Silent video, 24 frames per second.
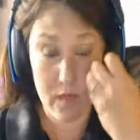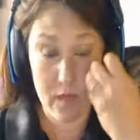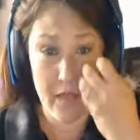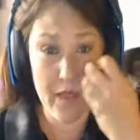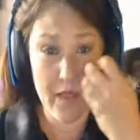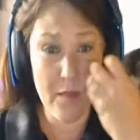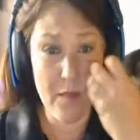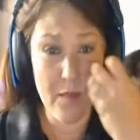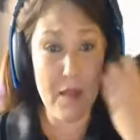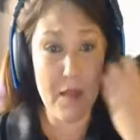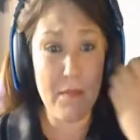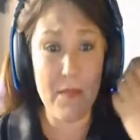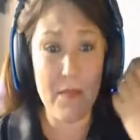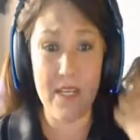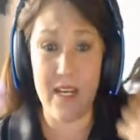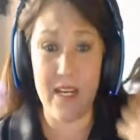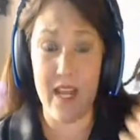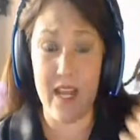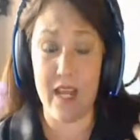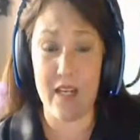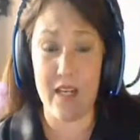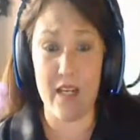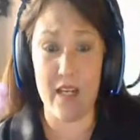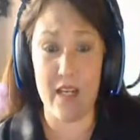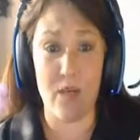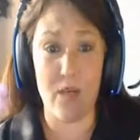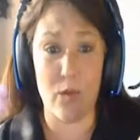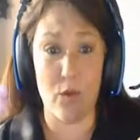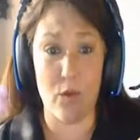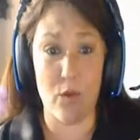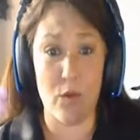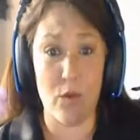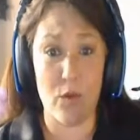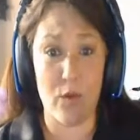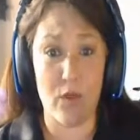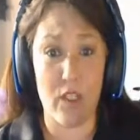and then maybe an
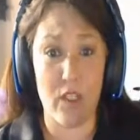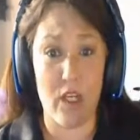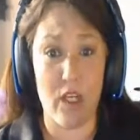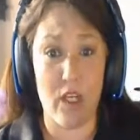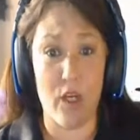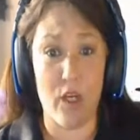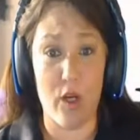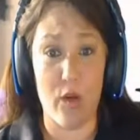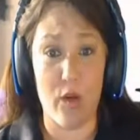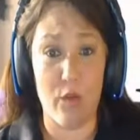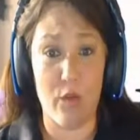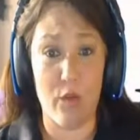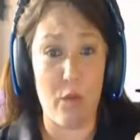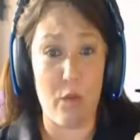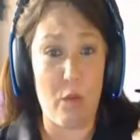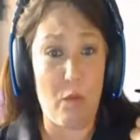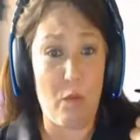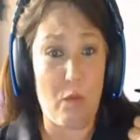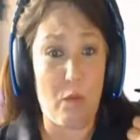editing room, you know,